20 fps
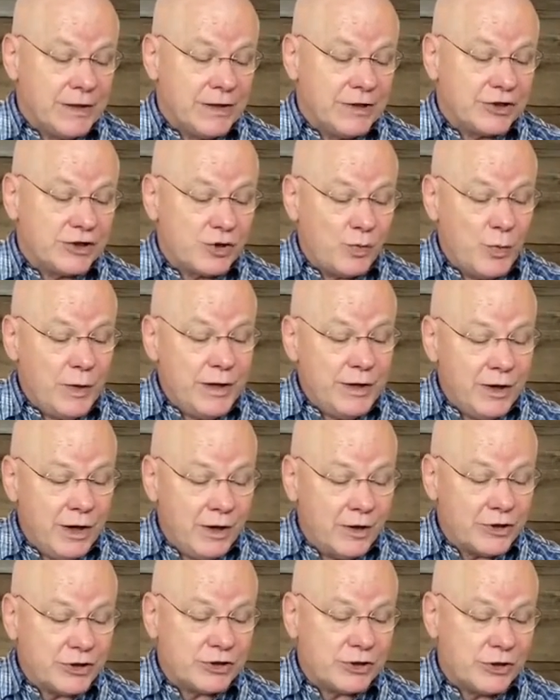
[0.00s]
So we
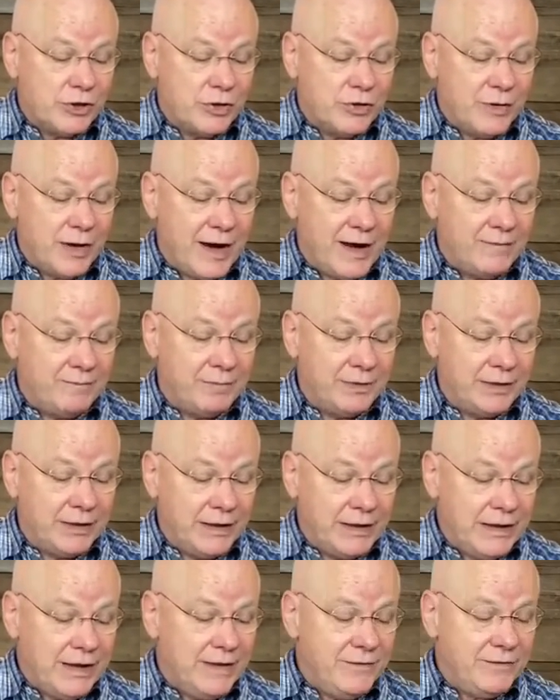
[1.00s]
also have
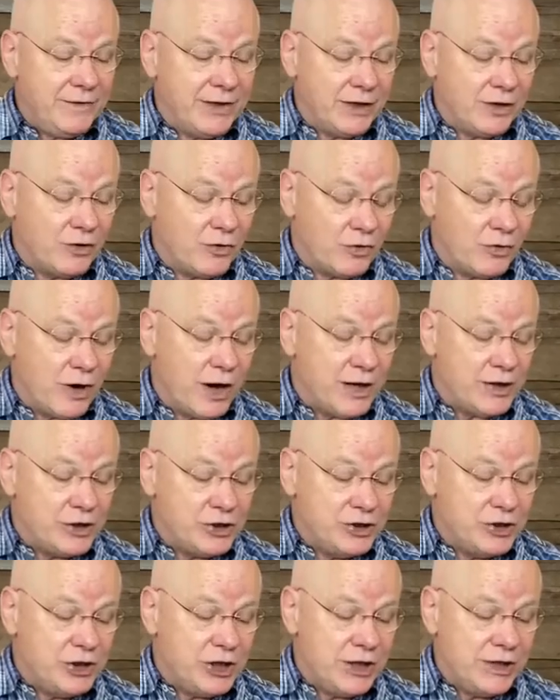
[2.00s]
believed in
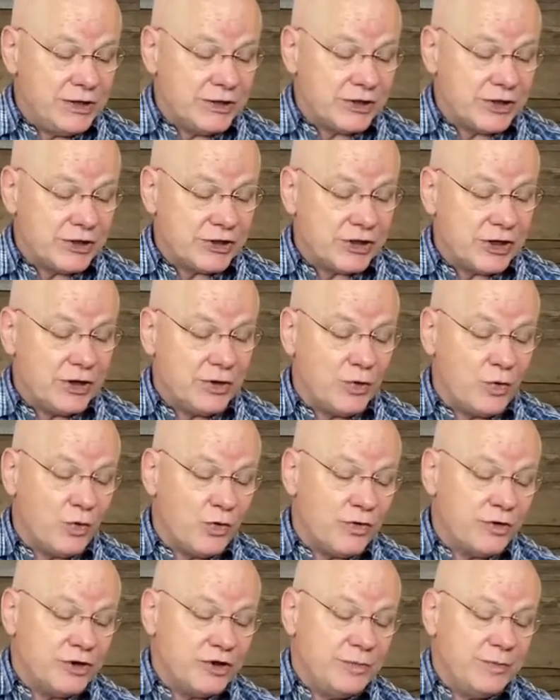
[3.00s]
Christ Jesus in
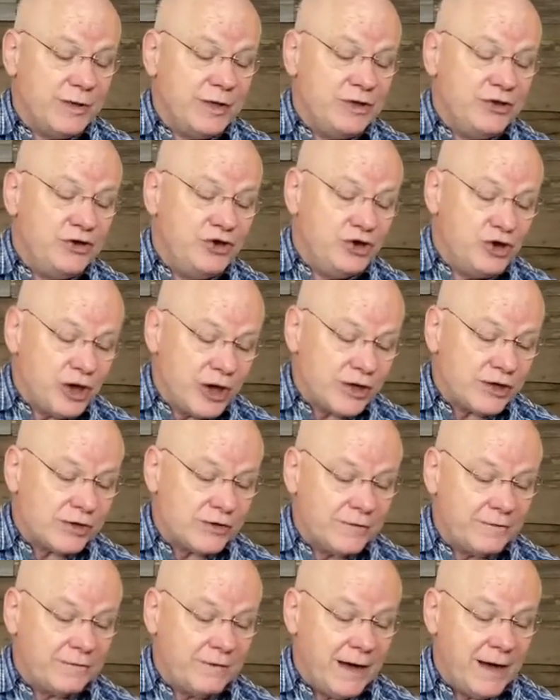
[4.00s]
order to be
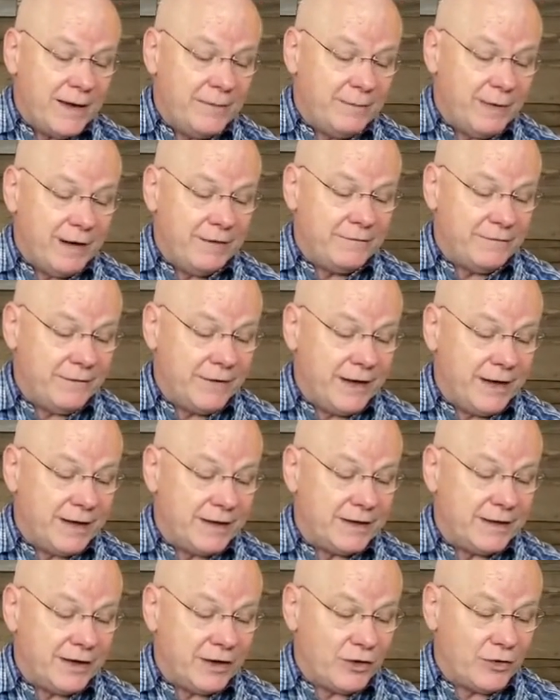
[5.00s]
justified by
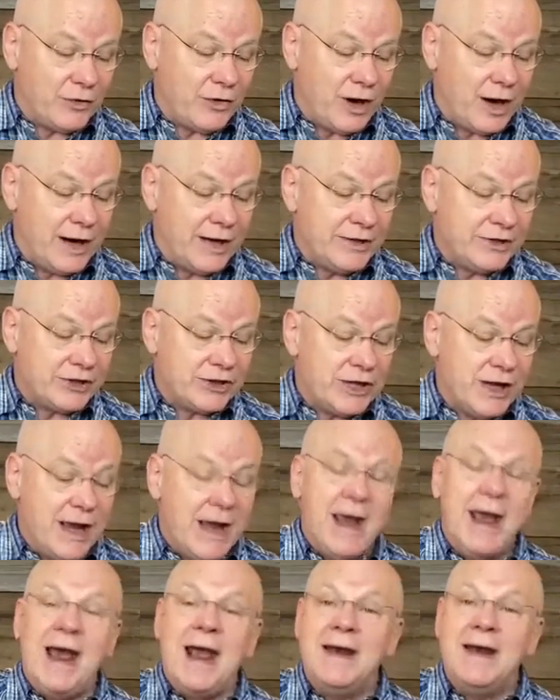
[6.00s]
faith in Christ
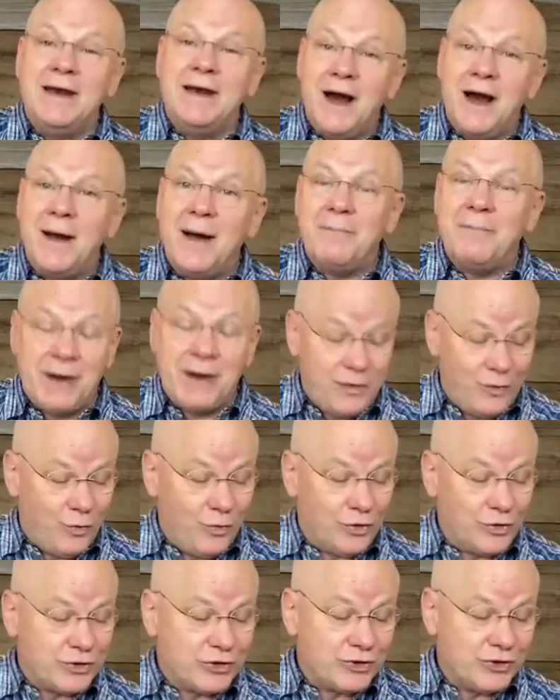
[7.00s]
and not by
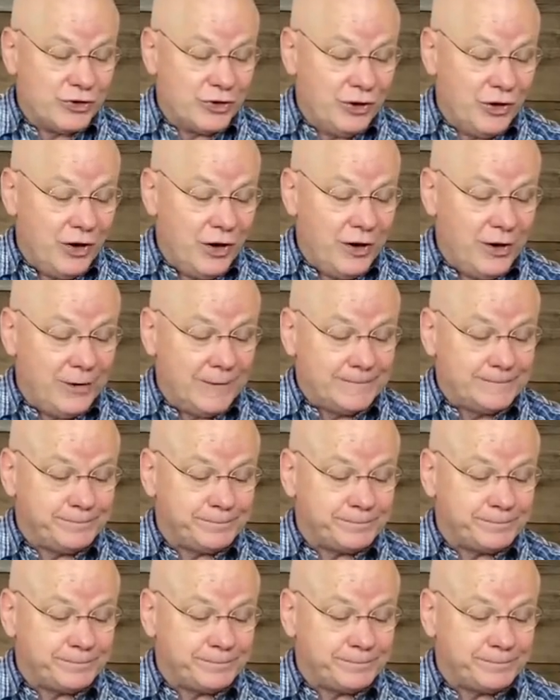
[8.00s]
works of the law.